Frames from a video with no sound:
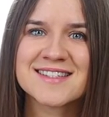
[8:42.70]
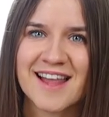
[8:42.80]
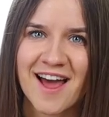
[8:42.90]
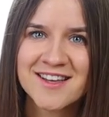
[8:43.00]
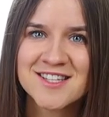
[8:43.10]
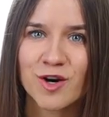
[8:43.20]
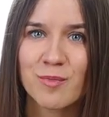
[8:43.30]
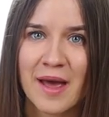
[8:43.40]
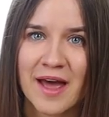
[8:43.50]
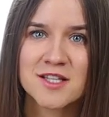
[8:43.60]
Slacks are
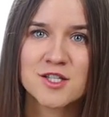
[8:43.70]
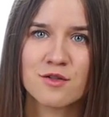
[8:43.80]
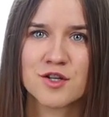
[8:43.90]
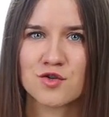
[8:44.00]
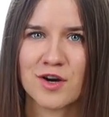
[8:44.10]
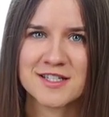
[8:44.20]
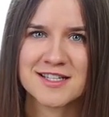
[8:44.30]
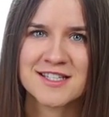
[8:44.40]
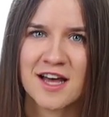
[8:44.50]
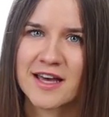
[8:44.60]
pants on the
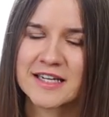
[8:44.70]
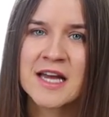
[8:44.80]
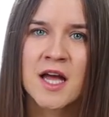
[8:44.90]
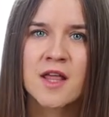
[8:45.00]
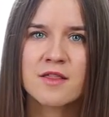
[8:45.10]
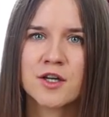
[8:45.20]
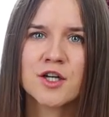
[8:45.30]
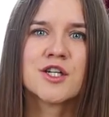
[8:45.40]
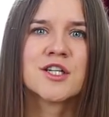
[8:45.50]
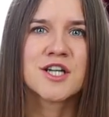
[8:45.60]
dressy side that
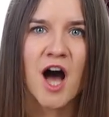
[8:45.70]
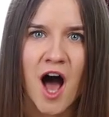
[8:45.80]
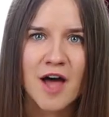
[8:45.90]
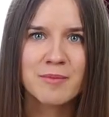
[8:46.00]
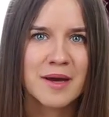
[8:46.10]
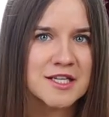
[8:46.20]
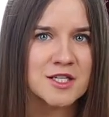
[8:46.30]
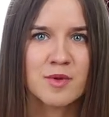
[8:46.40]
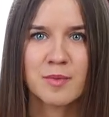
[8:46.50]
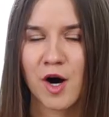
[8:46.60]
are not made
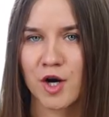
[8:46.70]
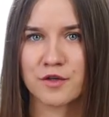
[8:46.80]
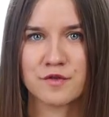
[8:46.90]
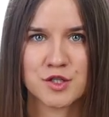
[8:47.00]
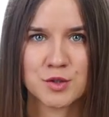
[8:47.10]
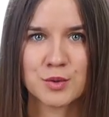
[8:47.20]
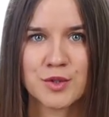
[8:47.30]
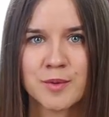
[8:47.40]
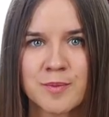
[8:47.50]
to be part of a suit.